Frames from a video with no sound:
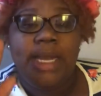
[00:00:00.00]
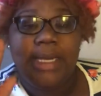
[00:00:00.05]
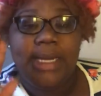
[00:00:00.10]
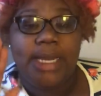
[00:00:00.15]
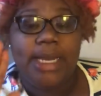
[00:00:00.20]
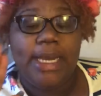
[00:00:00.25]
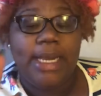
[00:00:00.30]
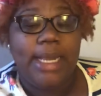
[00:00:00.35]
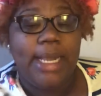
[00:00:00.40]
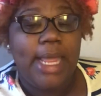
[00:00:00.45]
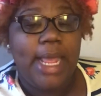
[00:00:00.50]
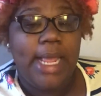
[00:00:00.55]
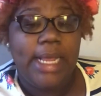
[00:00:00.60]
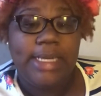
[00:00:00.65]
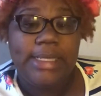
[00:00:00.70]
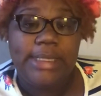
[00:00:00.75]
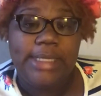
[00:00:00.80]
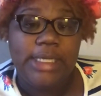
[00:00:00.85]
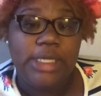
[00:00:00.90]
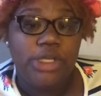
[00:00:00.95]

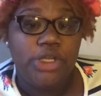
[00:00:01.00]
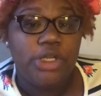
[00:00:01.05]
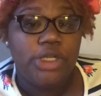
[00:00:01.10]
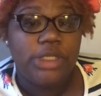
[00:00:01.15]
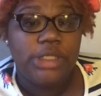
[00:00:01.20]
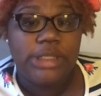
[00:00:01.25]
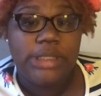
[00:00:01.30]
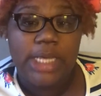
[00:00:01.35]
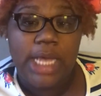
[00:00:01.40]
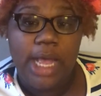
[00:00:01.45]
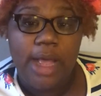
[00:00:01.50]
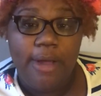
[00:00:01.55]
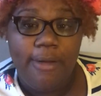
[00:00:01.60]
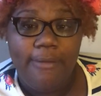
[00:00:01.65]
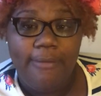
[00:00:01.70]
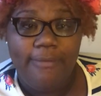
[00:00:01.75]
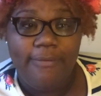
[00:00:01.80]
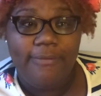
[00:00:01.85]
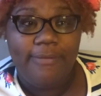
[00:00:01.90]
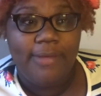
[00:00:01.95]
neglecting
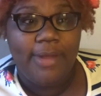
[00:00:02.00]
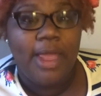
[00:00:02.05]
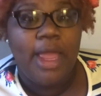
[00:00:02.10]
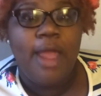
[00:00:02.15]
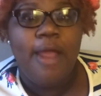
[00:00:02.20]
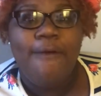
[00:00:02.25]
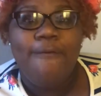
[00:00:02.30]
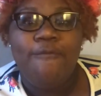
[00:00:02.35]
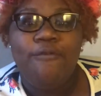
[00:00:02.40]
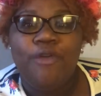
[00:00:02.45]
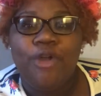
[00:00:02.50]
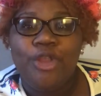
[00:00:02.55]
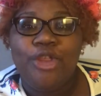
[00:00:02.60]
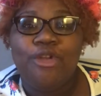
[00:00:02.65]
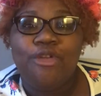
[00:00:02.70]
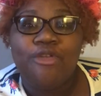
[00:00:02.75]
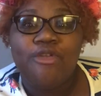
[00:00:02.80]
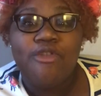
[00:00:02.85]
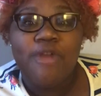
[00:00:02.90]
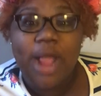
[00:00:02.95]
yourself for
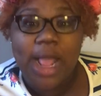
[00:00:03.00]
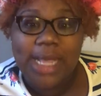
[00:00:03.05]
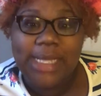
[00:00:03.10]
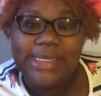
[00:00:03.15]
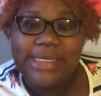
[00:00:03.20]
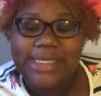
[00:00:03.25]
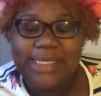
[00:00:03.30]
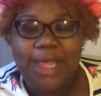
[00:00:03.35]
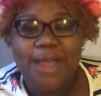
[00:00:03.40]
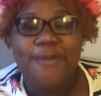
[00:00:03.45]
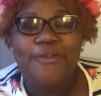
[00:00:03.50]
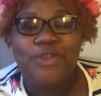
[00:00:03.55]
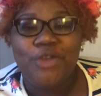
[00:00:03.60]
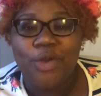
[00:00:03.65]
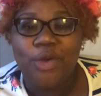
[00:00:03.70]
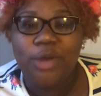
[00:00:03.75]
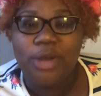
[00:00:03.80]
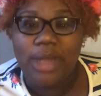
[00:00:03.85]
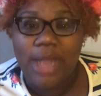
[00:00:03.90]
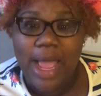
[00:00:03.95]
the rest of
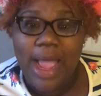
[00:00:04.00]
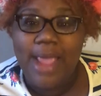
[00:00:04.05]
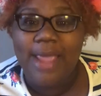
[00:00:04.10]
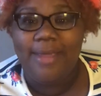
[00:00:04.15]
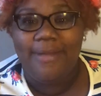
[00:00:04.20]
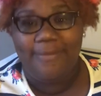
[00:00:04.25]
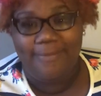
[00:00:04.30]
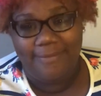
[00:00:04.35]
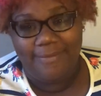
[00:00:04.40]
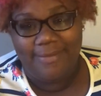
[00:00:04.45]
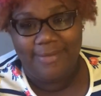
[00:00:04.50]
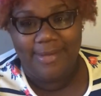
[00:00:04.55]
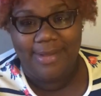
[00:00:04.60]
your life.